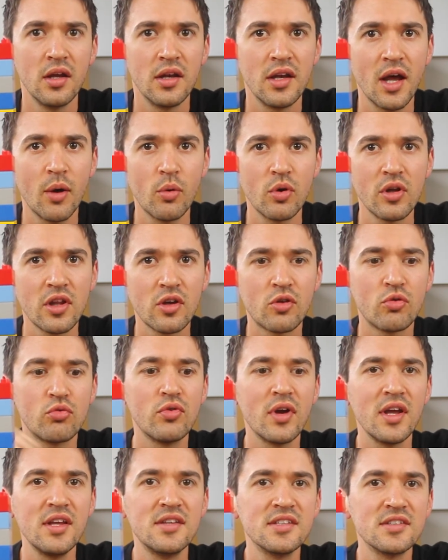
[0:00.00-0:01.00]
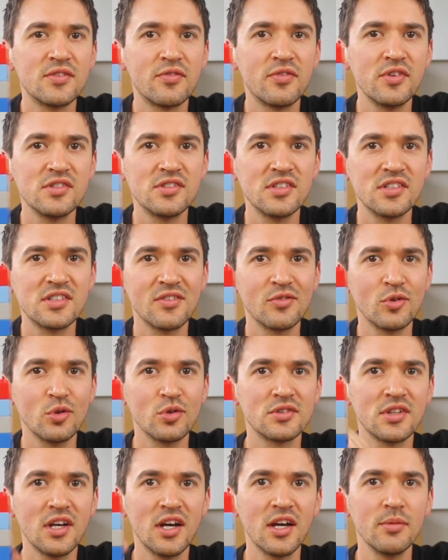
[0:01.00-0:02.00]
Now, one of the greatest physicists of all
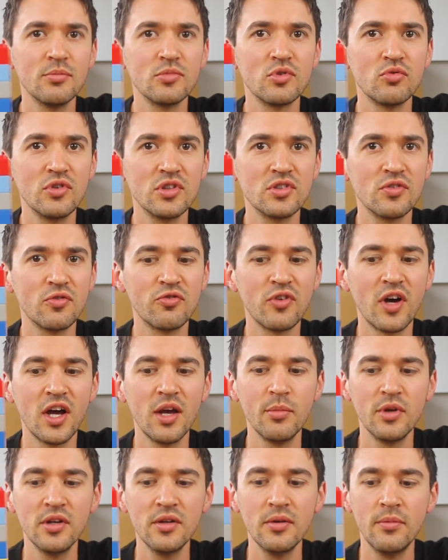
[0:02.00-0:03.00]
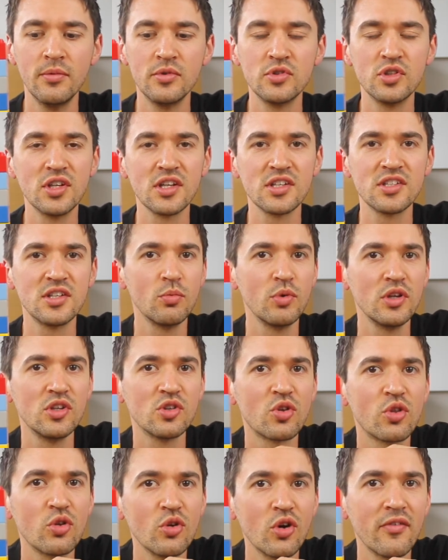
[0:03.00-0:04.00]
times, Richard Feynman, suggested we
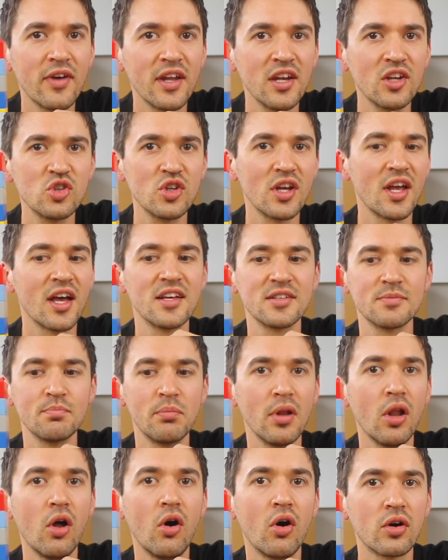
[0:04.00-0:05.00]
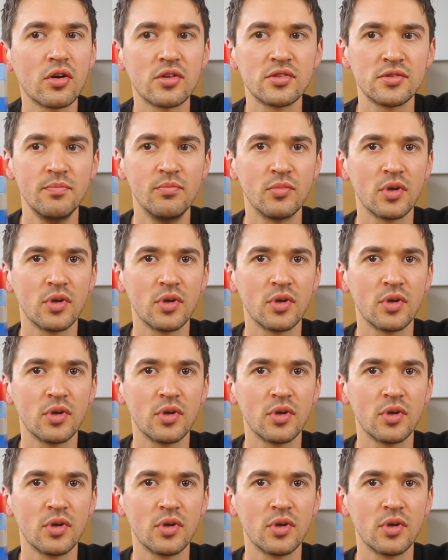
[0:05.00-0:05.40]
just thought of energy as blocks.